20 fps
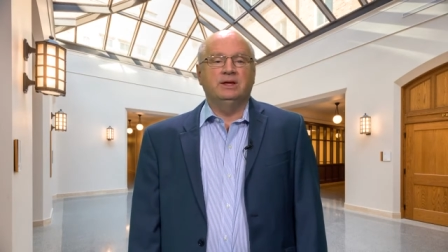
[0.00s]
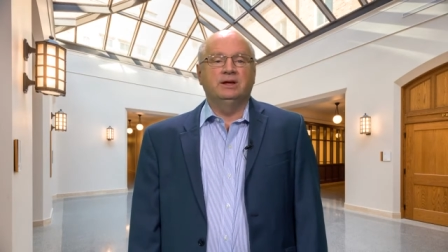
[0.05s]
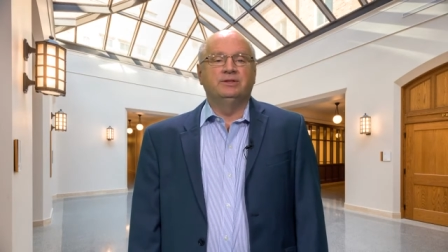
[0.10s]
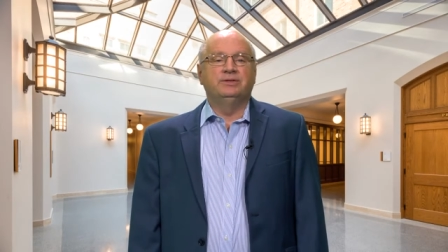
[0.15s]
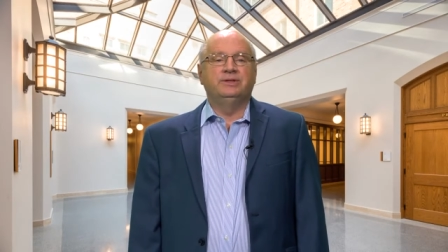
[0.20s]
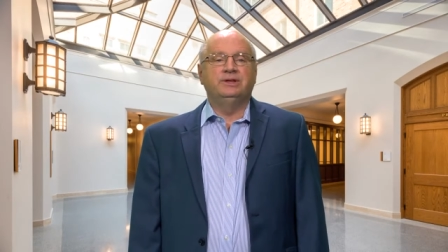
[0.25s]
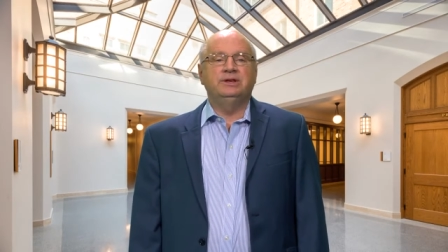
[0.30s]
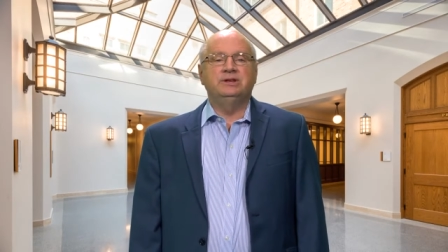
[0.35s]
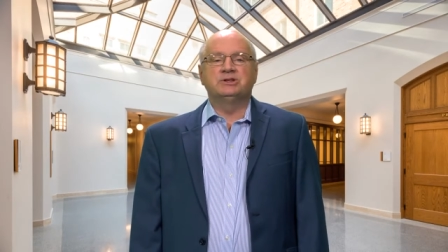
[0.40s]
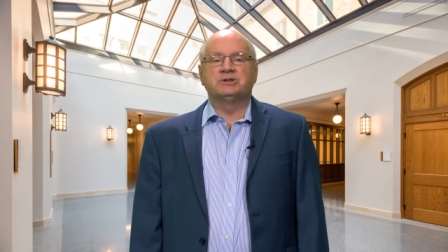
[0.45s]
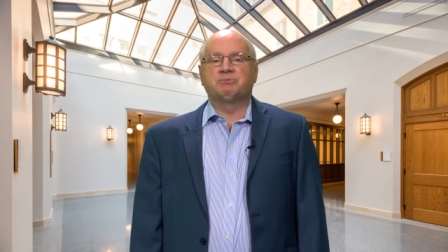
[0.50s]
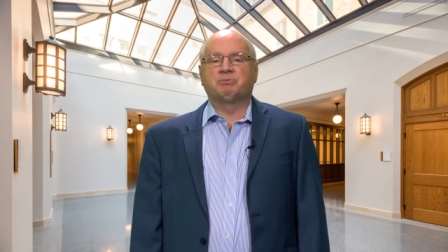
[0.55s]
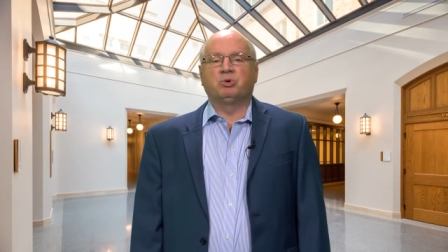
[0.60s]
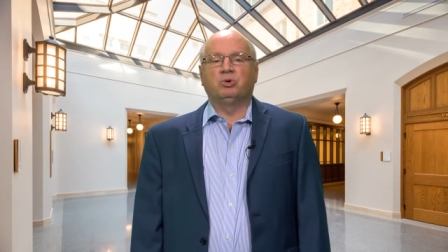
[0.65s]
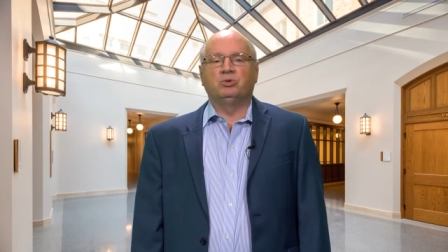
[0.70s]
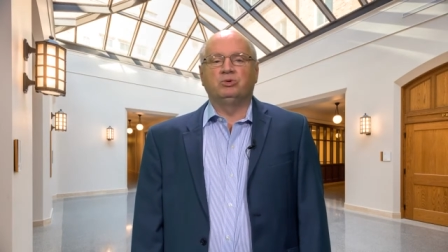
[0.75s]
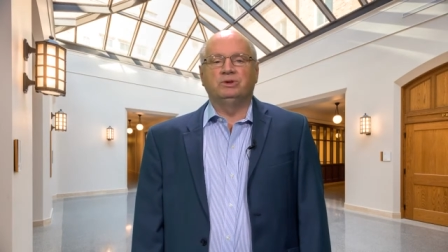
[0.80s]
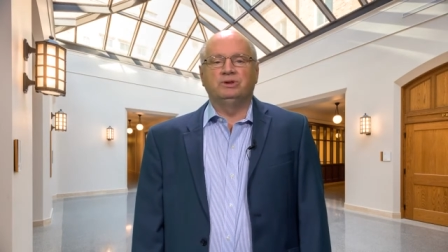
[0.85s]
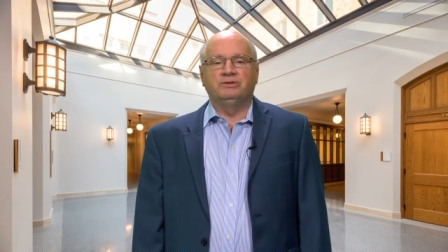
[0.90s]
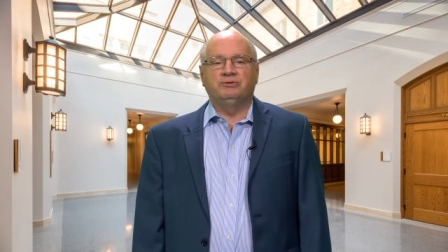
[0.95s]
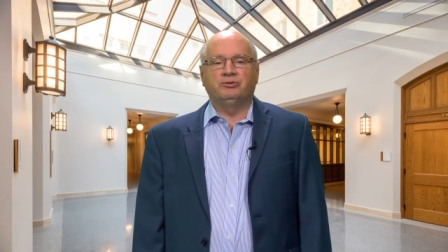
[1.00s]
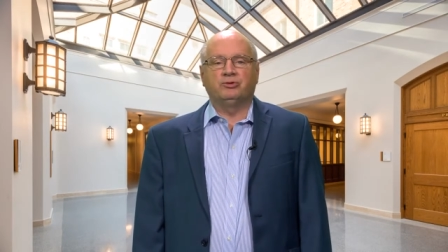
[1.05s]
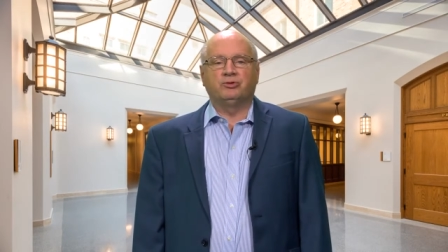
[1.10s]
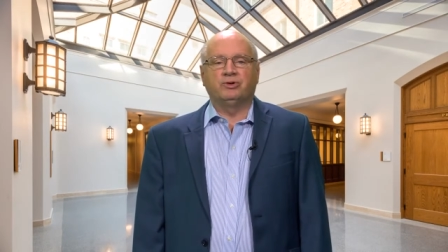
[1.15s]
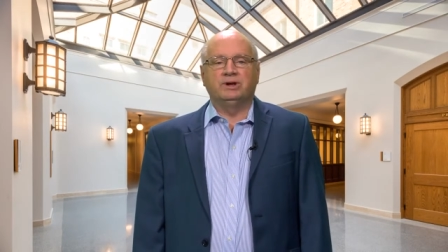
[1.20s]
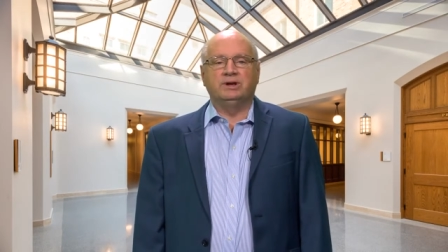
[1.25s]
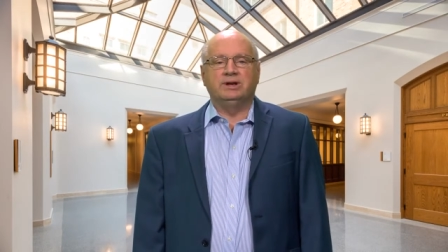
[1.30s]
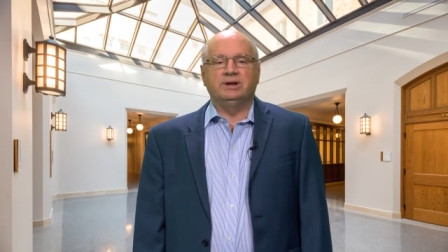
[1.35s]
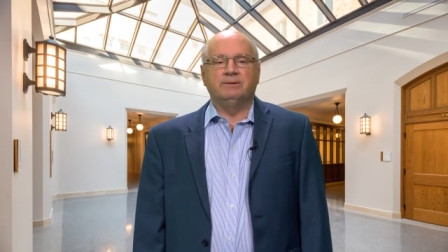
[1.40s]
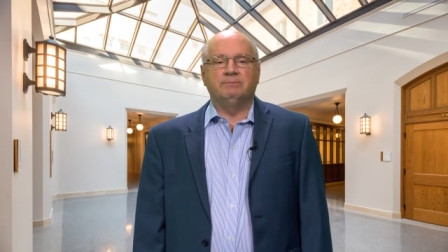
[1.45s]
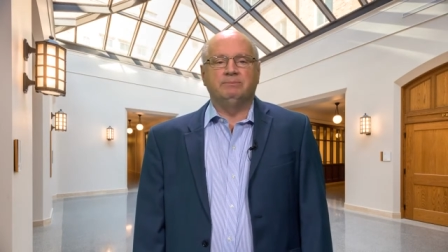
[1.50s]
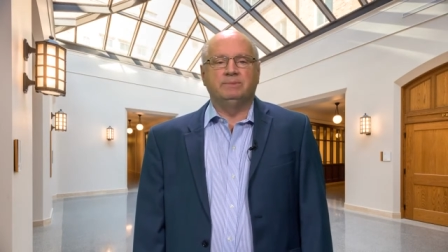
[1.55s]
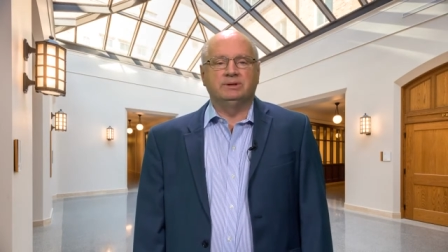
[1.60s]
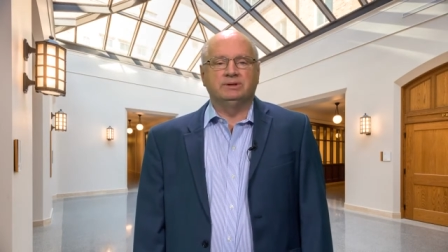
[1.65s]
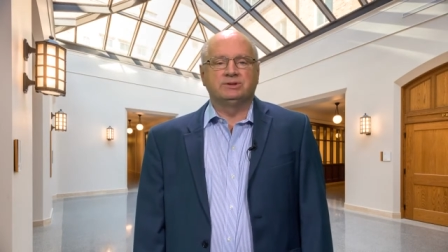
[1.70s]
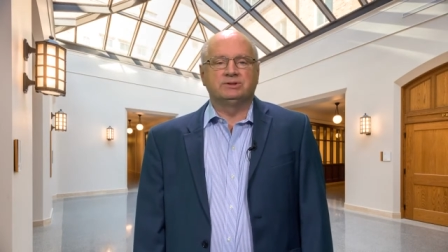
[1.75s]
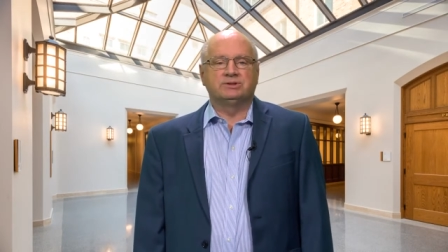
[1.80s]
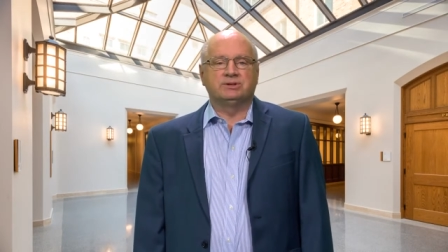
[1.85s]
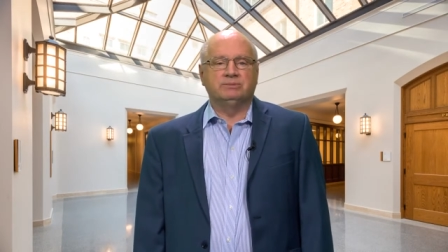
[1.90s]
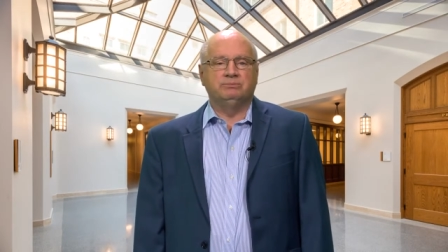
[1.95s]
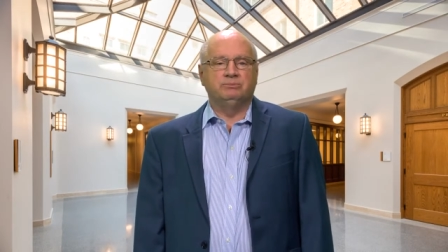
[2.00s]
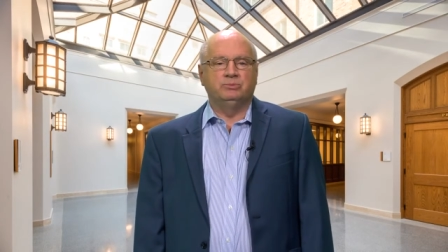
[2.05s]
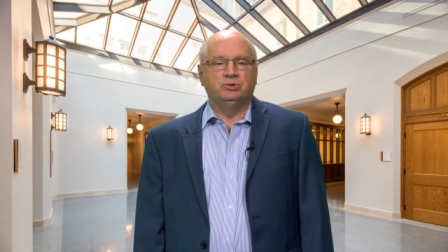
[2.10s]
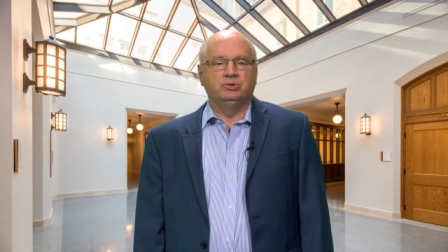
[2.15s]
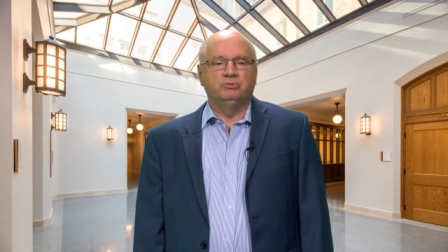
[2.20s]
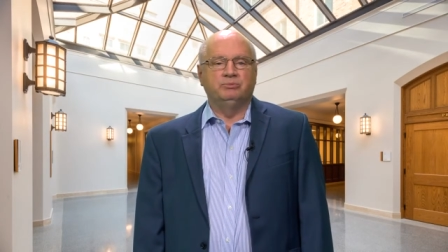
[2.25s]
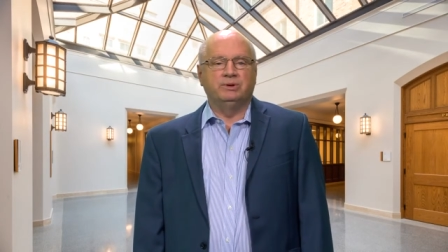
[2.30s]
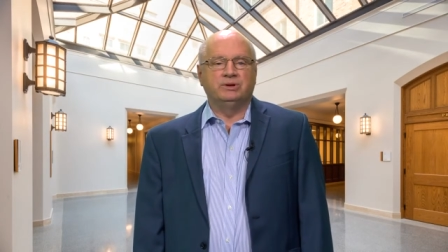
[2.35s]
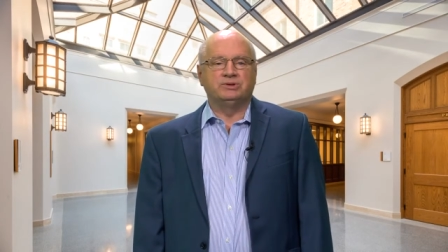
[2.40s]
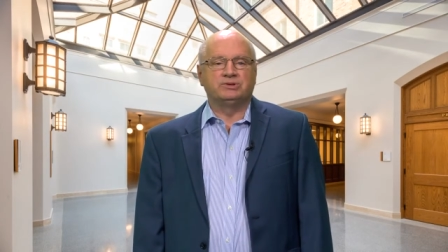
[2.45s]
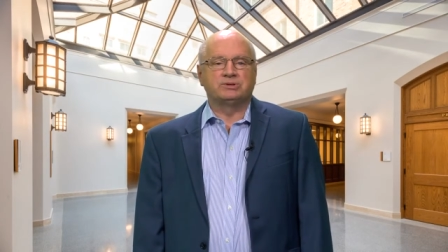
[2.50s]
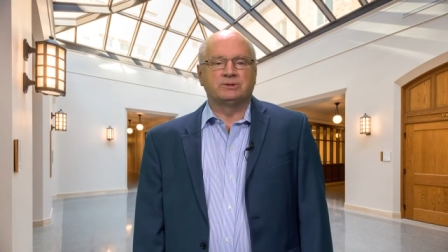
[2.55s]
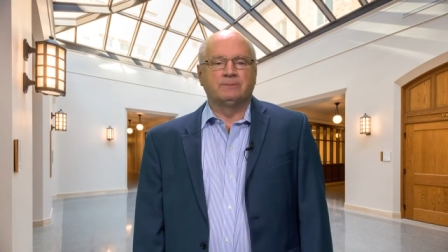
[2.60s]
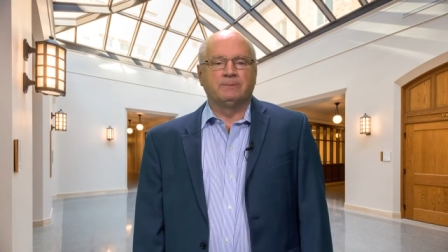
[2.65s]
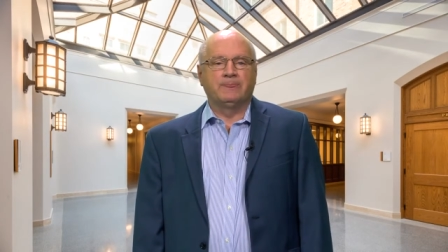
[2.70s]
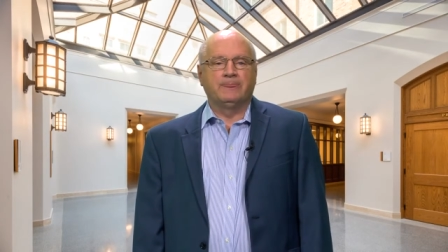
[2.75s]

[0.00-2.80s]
these proliferating militant movements